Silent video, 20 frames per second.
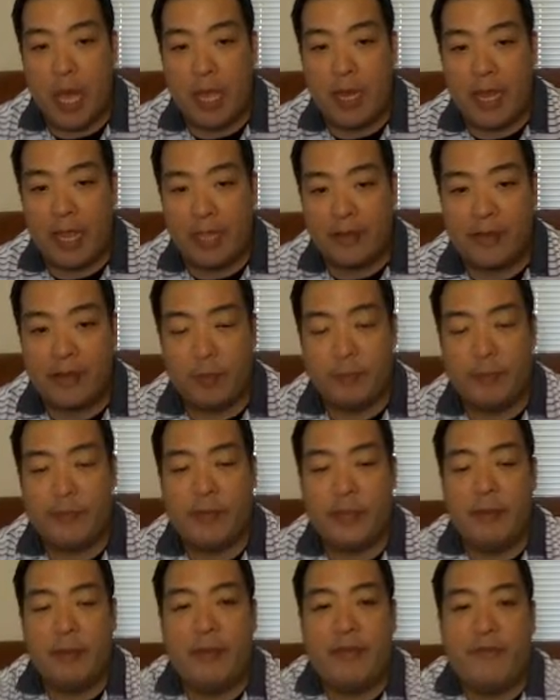Next up,
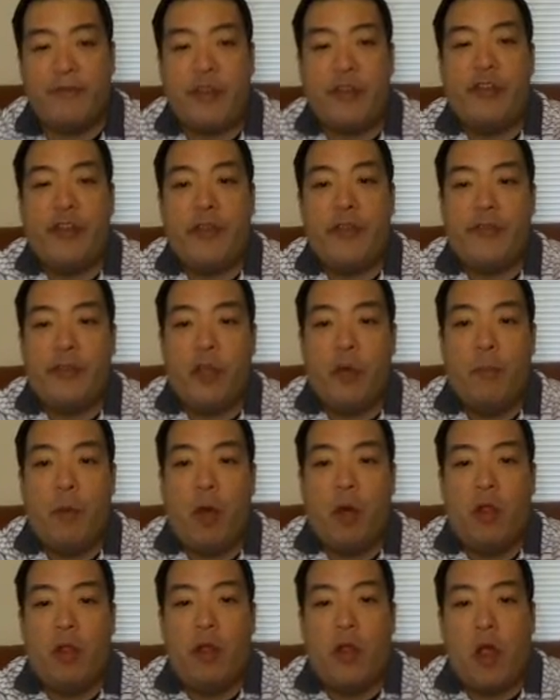it's going to be Francesco
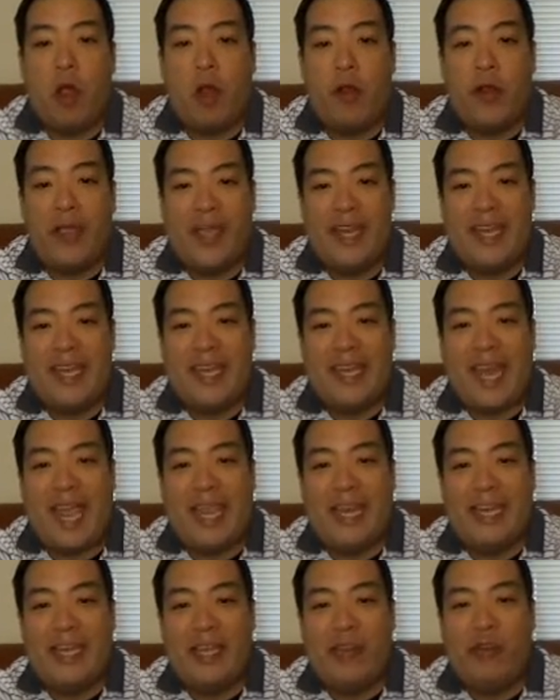Molinari at
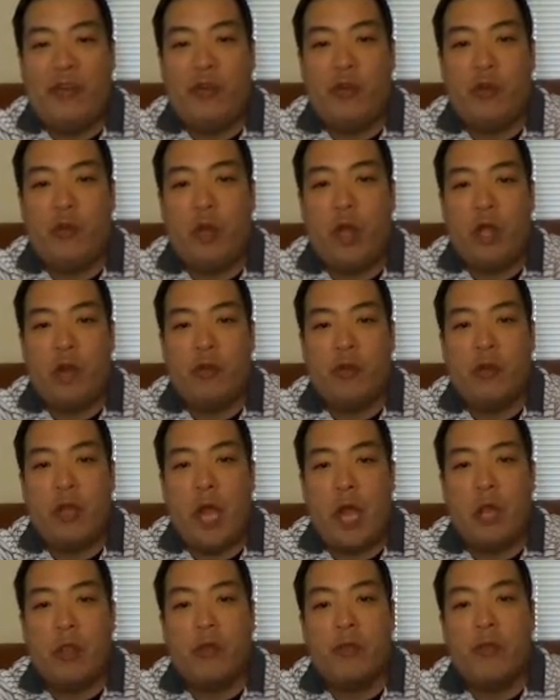
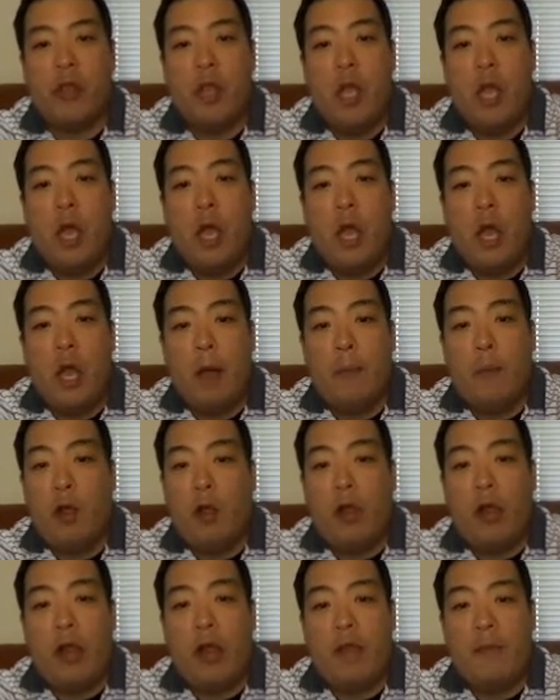$9,200.
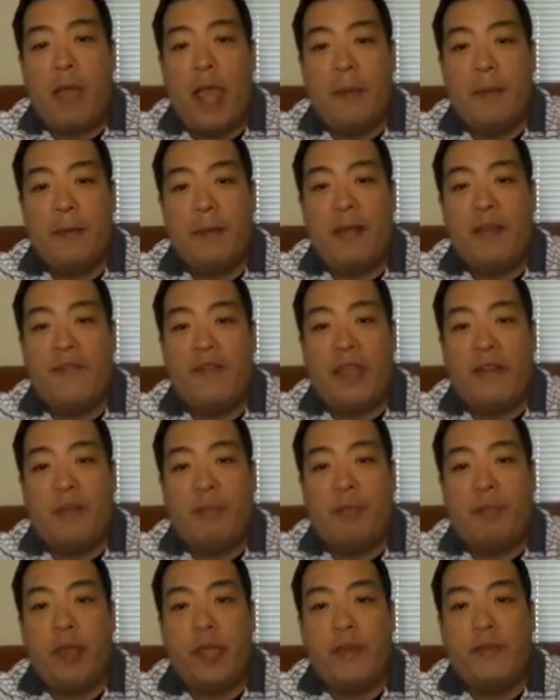Molinari might be my
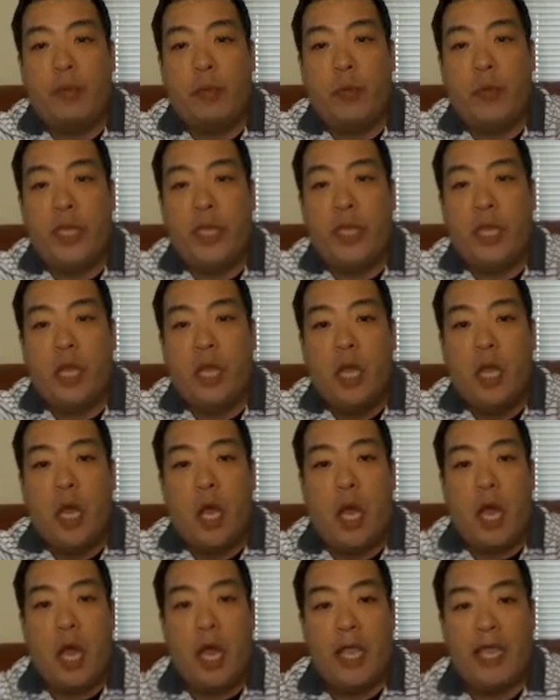favorite play of the week
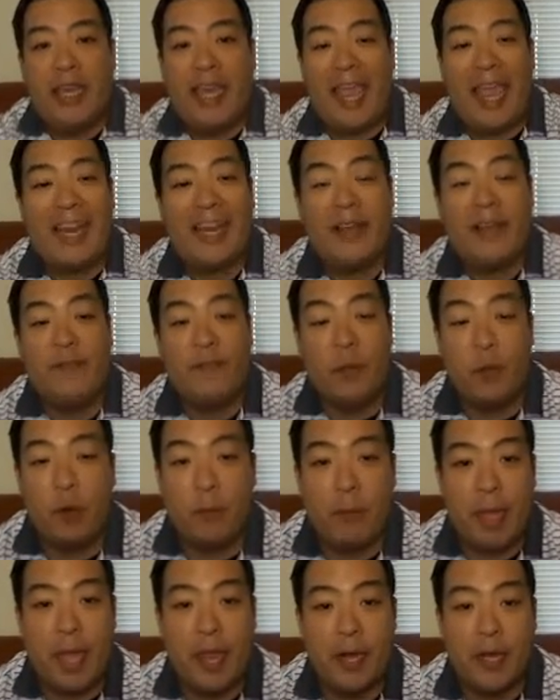in any
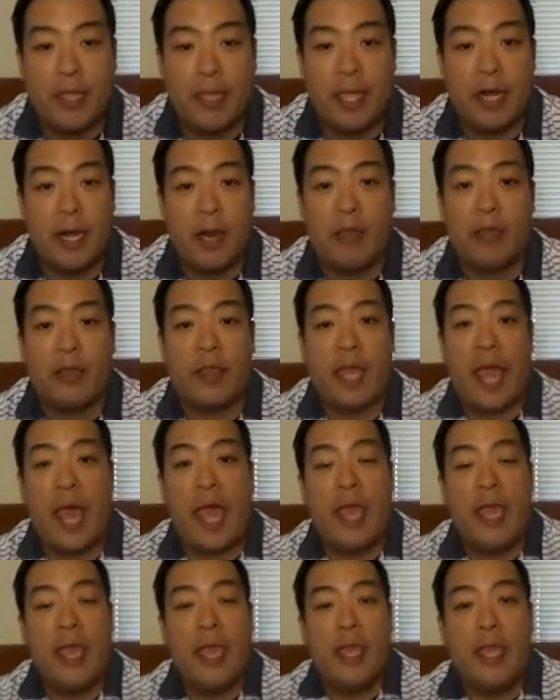format. Again, another
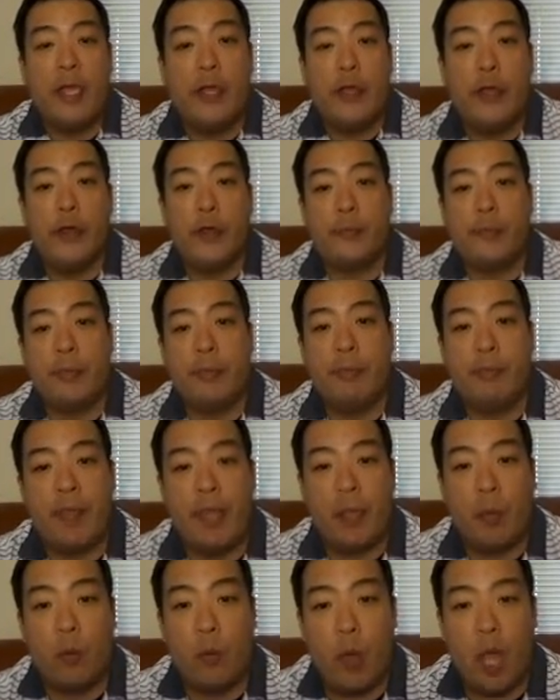guy who's been
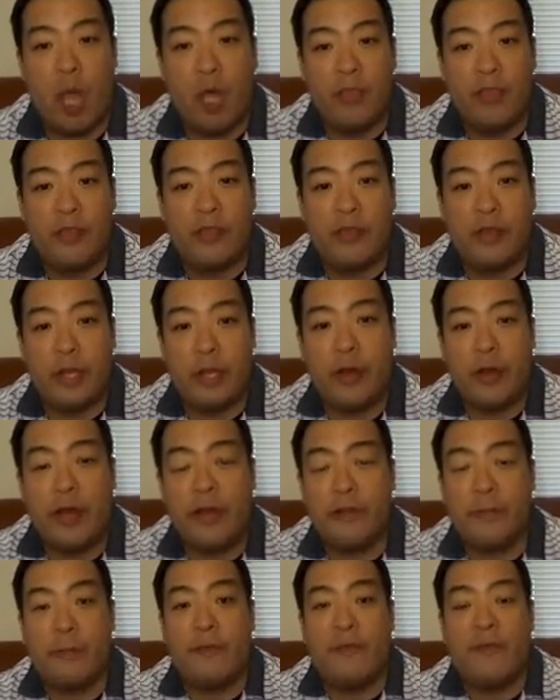playing well this year and
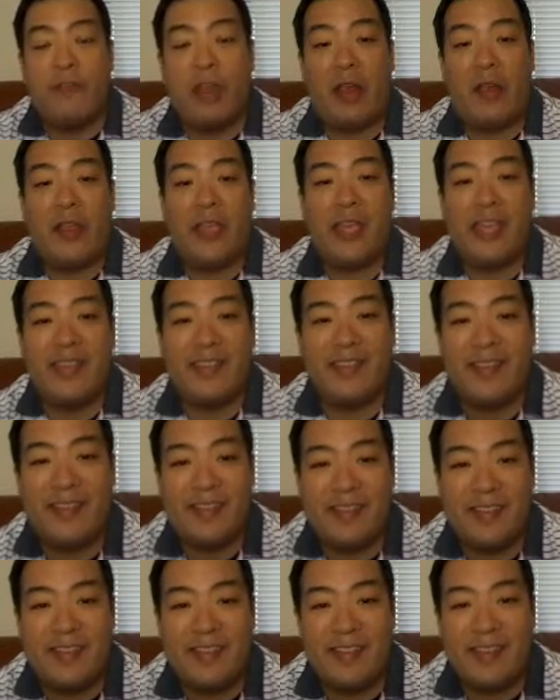has been very
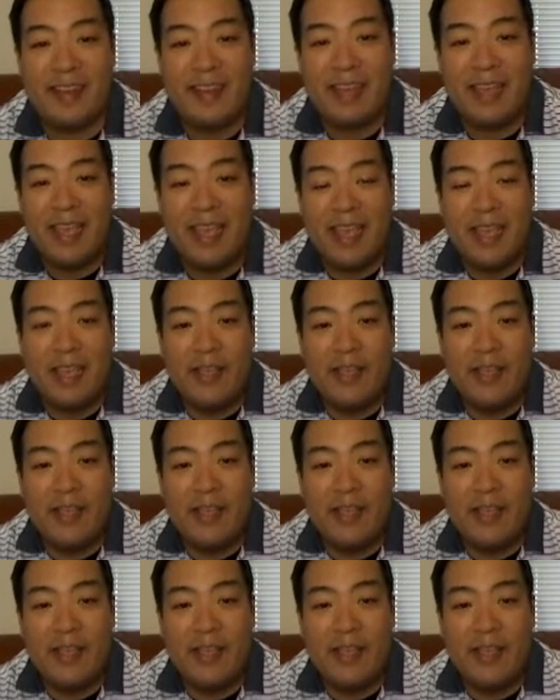consistent.